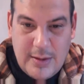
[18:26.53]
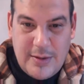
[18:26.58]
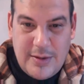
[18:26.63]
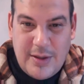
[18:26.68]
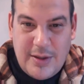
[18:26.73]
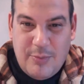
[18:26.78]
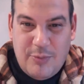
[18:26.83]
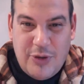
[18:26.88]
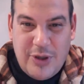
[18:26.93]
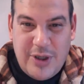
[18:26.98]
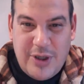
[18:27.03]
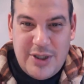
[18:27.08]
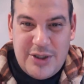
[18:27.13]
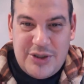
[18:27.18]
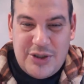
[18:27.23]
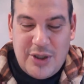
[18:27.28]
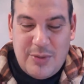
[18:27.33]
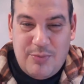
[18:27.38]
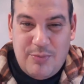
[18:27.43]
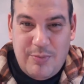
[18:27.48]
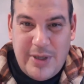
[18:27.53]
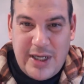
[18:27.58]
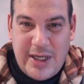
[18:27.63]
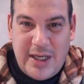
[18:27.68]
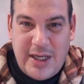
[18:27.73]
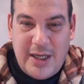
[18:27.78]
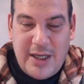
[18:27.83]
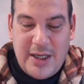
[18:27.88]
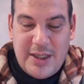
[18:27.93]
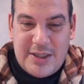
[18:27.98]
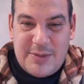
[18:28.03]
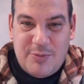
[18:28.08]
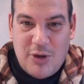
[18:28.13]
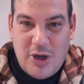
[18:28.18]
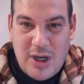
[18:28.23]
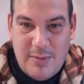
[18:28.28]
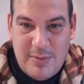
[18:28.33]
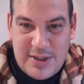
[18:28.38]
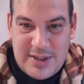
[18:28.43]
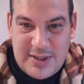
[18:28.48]
The British are making us
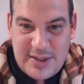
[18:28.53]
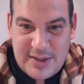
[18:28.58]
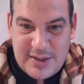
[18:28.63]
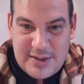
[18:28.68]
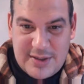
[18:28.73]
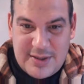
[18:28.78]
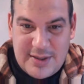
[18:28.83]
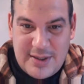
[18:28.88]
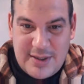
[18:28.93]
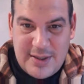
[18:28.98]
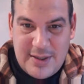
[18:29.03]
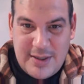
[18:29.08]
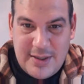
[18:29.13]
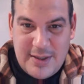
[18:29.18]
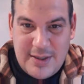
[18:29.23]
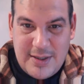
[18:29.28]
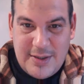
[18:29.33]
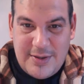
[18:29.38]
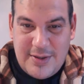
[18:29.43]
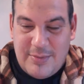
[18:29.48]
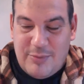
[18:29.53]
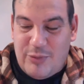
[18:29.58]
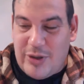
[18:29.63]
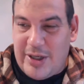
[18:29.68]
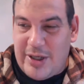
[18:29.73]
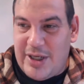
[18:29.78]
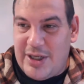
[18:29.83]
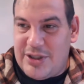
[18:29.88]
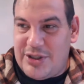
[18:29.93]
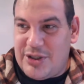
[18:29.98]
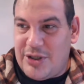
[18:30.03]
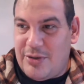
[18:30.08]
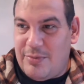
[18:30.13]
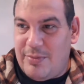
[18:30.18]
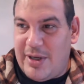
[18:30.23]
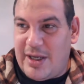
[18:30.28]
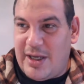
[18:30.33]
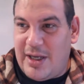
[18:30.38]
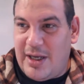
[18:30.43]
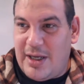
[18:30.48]
promises. The British are
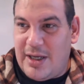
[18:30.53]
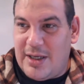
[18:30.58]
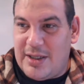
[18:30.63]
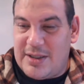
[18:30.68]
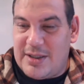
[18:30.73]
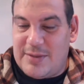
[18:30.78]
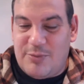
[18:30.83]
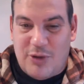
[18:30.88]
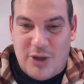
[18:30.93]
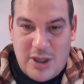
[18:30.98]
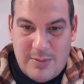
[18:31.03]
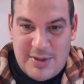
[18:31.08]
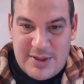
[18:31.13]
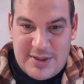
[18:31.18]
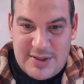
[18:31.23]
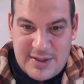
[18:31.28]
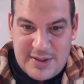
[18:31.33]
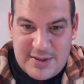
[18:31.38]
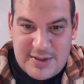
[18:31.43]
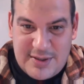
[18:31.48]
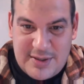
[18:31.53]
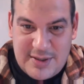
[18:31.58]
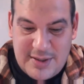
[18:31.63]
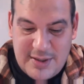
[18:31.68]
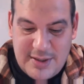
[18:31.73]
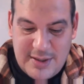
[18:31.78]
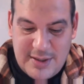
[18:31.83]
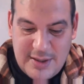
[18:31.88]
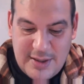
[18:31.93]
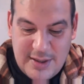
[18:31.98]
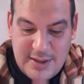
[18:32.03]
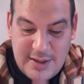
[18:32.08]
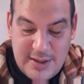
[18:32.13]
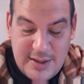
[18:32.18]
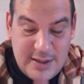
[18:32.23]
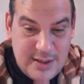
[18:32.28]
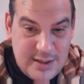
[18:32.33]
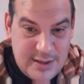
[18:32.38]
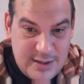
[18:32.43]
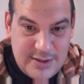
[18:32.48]
making us promises.
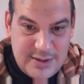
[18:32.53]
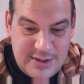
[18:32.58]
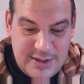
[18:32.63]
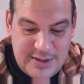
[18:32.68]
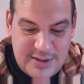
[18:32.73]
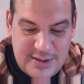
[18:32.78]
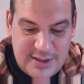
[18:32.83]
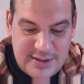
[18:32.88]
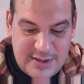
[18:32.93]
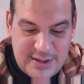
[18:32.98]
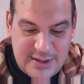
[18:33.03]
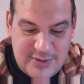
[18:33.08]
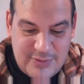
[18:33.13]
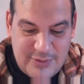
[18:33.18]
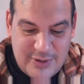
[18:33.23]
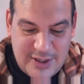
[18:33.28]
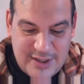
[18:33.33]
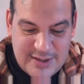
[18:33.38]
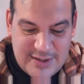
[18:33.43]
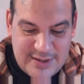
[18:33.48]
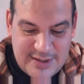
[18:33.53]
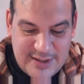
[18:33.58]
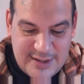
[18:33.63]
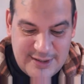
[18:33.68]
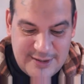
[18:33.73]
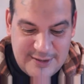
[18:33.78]
She sings it twice.